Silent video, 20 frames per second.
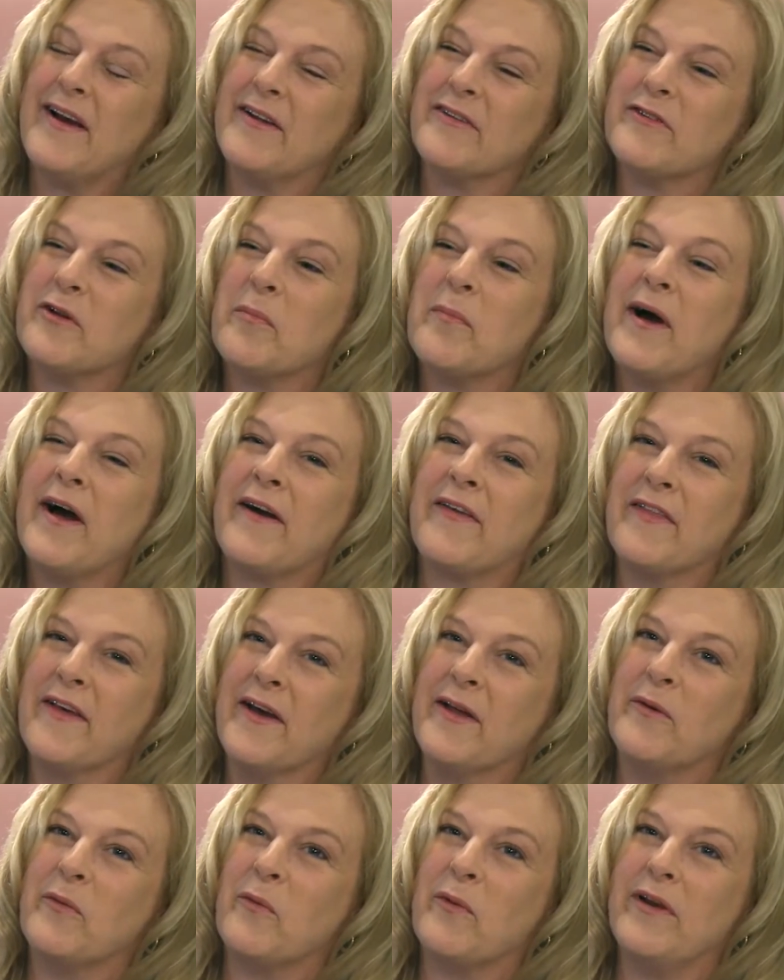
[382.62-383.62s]
so back
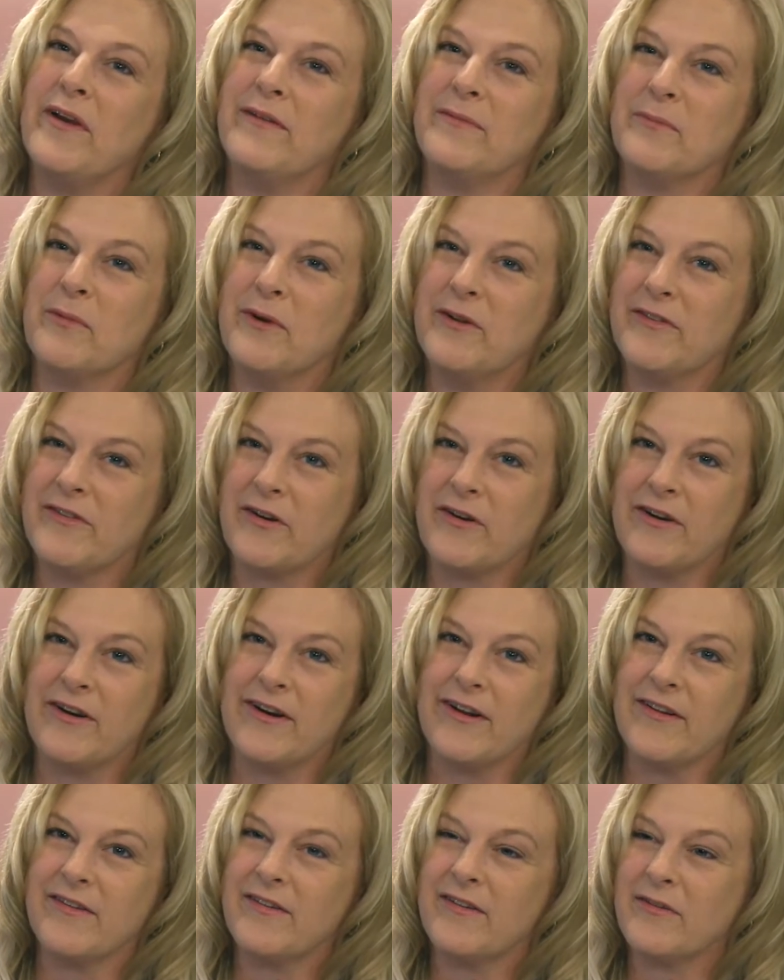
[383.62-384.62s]
then we
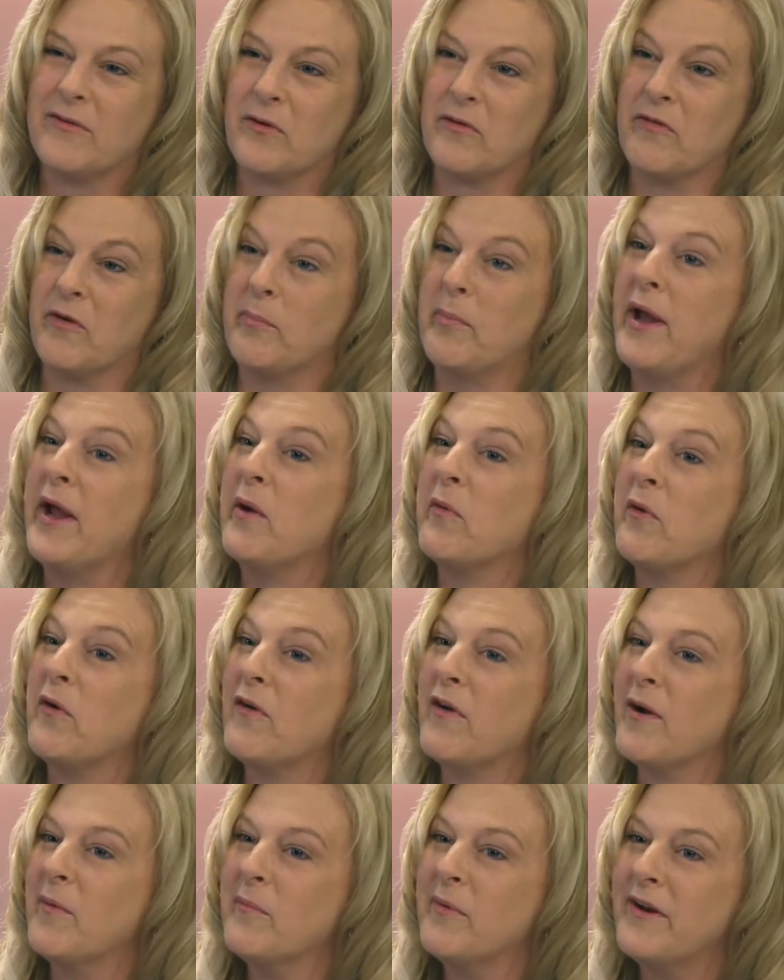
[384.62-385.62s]
started as sort of a
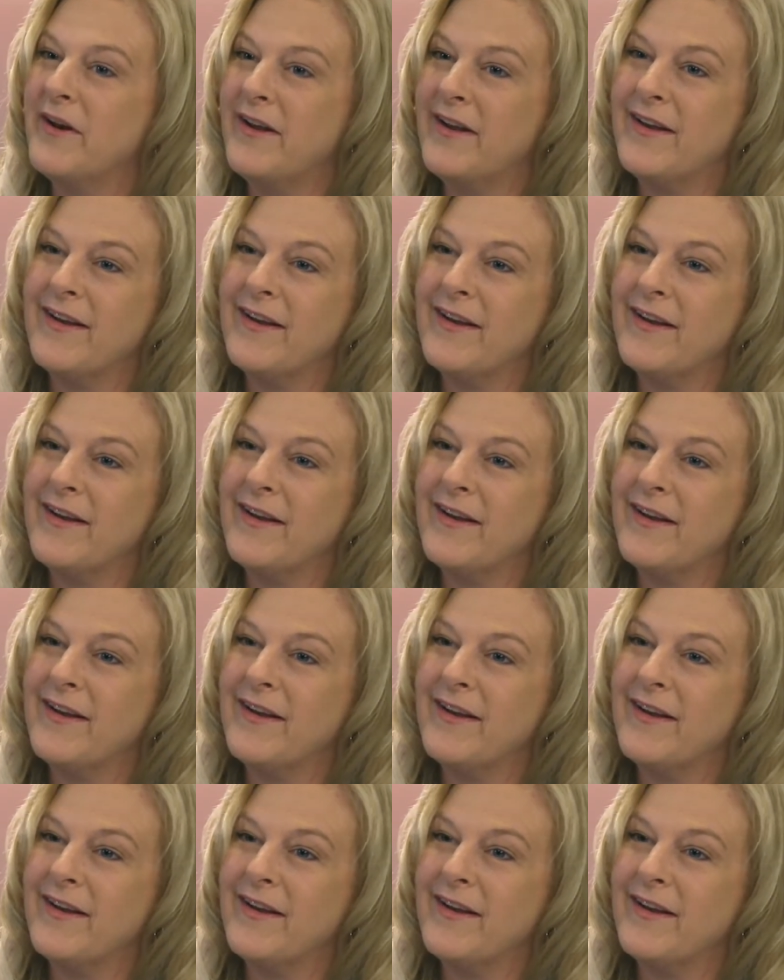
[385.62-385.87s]
payroll company.